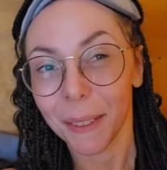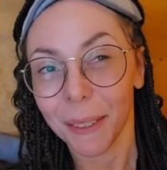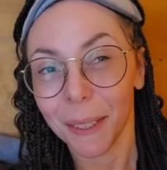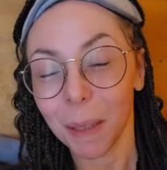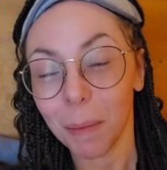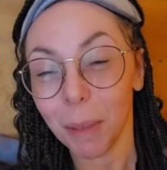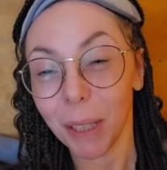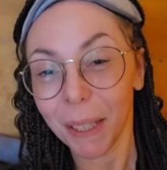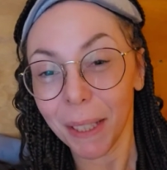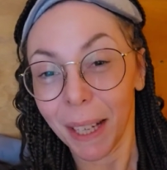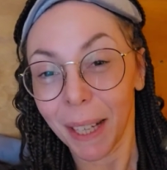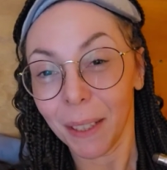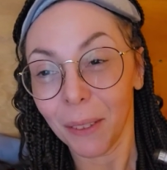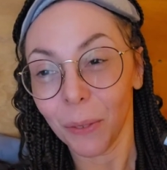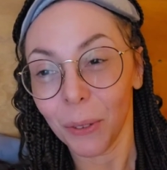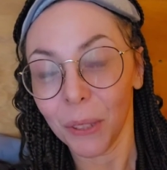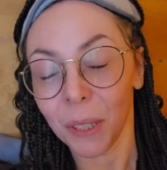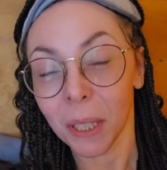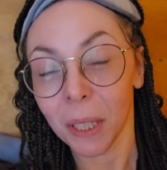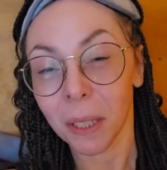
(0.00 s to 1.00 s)
seeming kind
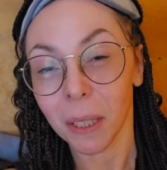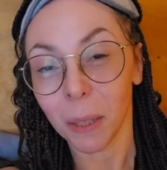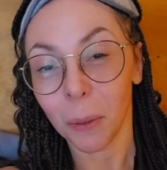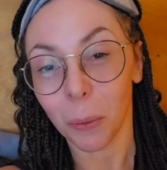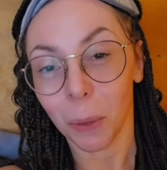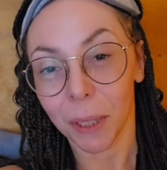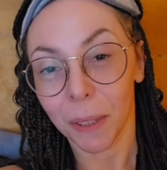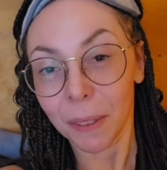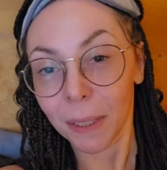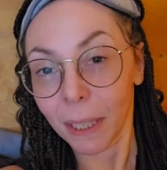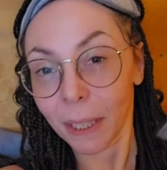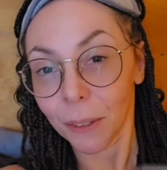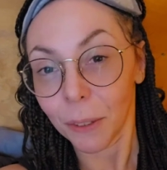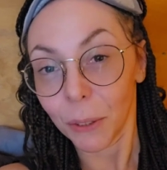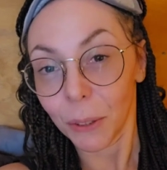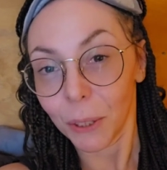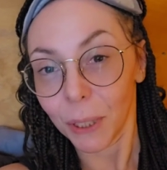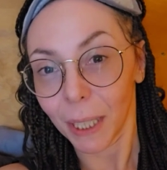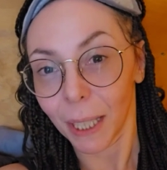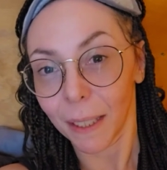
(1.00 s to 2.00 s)
of silly once they
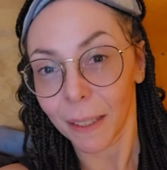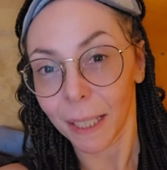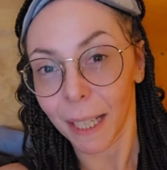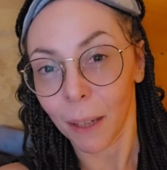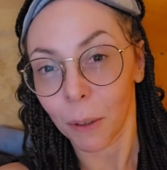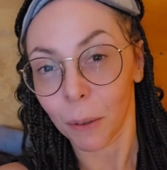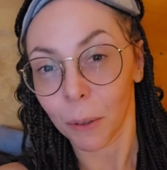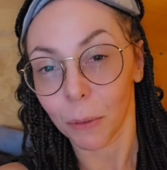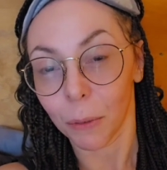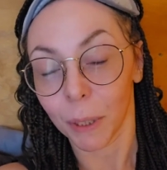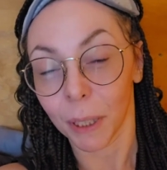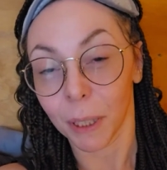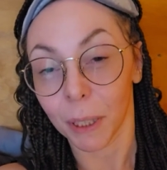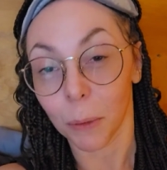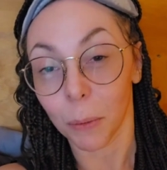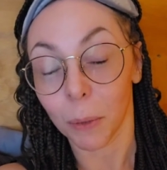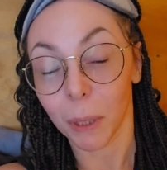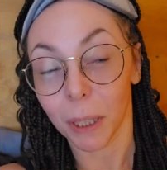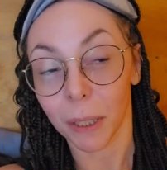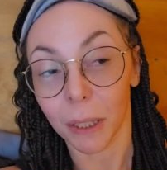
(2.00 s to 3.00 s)
understand how it
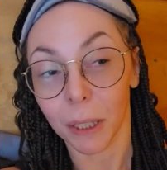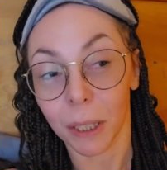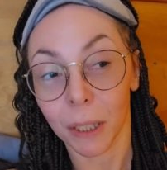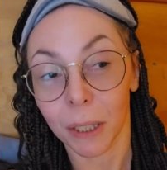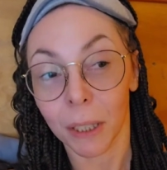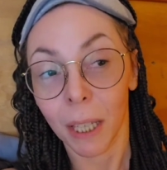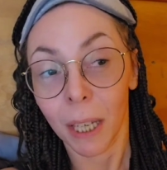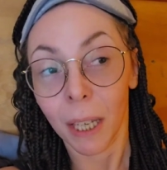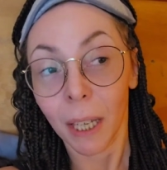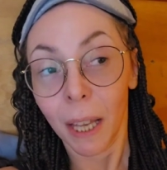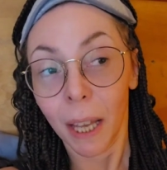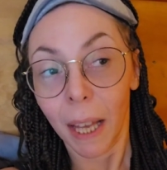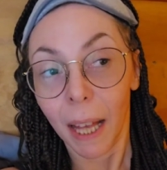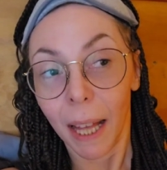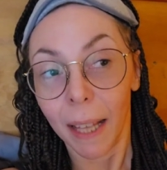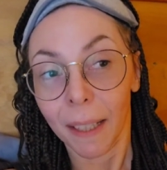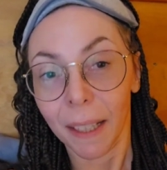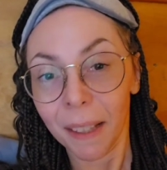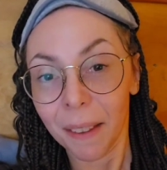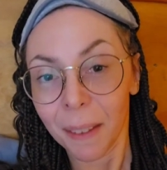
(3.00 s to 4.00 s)
really works.
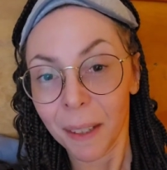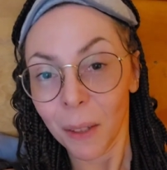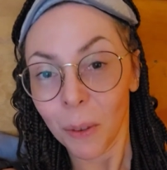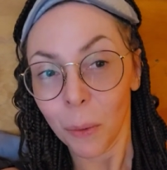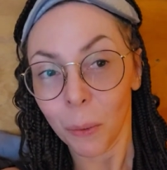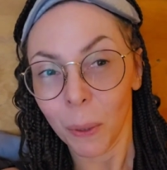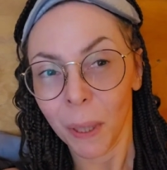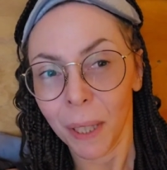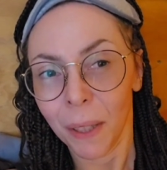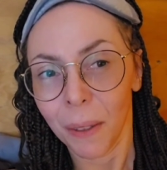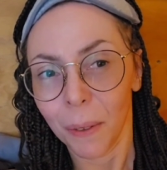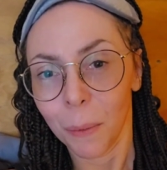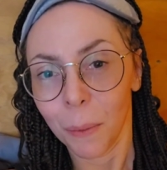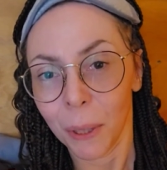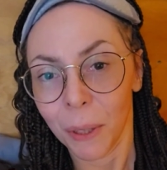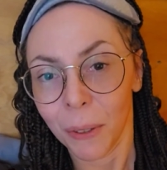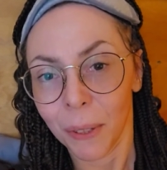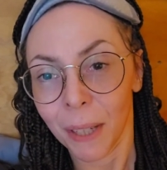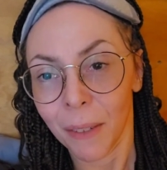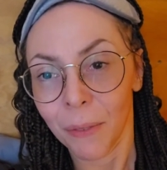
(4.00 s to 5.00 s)
And I think
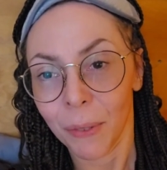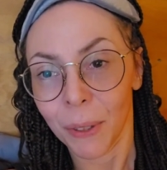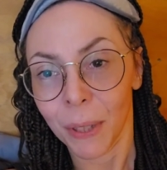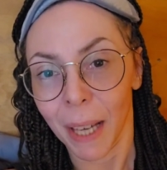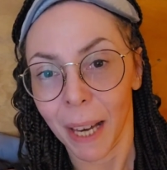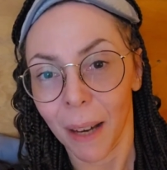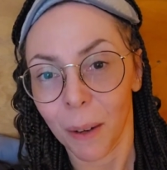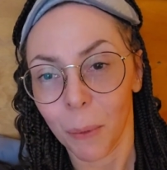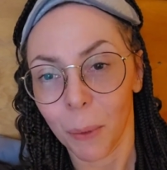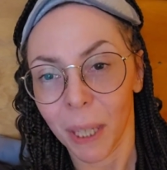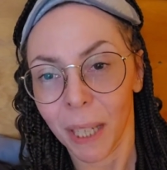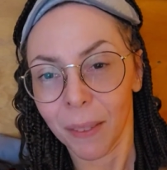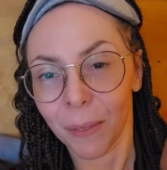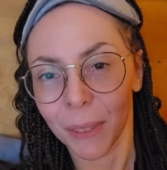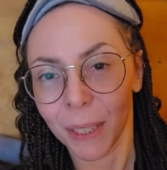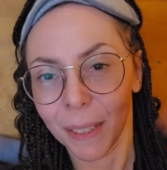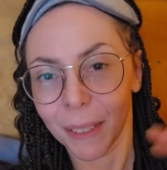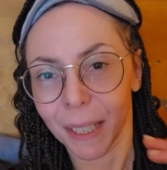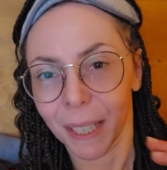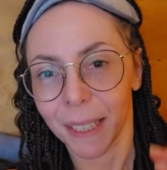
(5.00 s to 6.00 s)
we suffer that. We
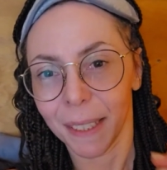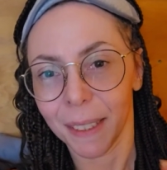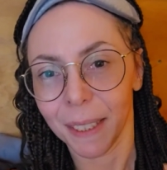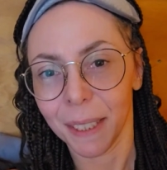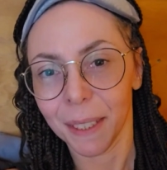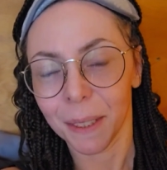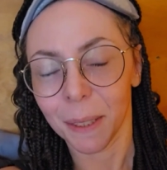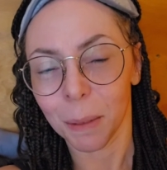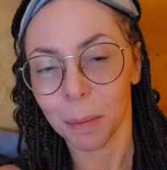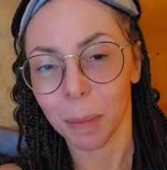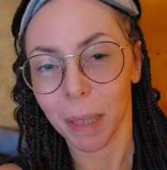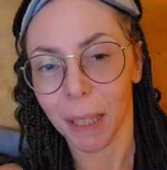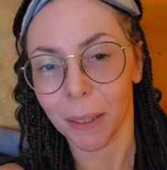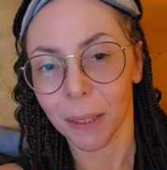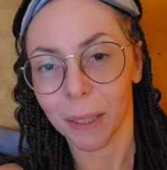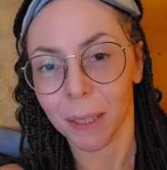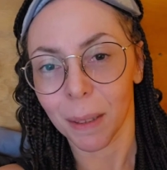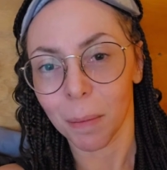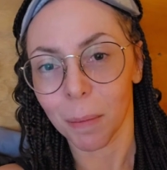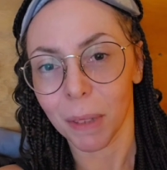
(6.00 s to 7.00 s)
have these ideas
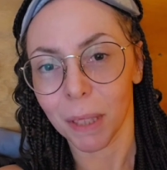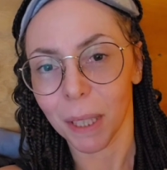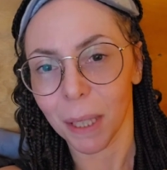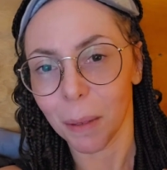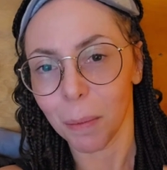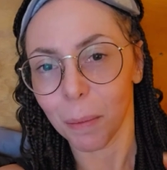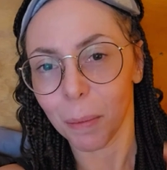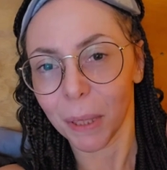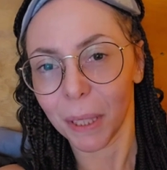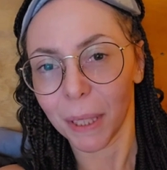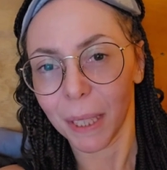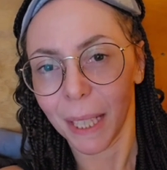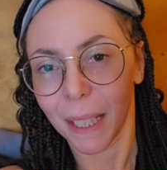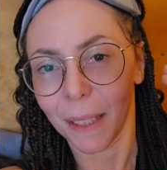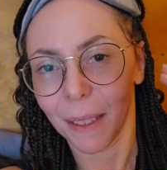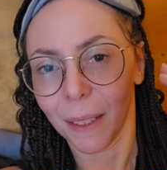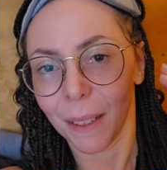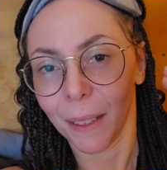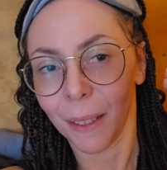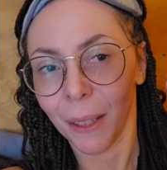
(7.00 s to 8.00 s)
about something, but
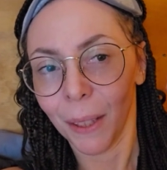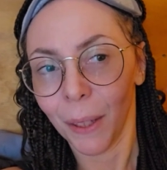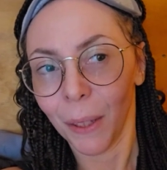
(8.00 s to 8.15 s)
then